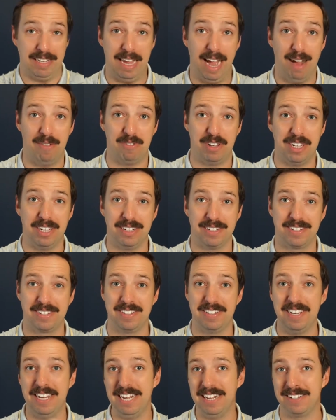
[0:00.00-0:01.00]

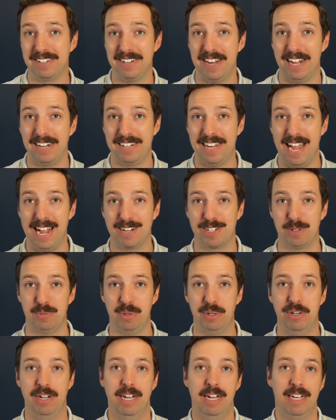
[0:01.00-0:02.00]
obvious? It's not
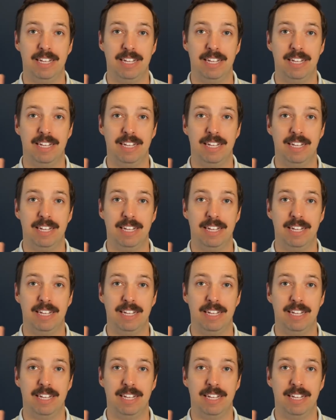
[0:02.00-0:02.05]
taxable.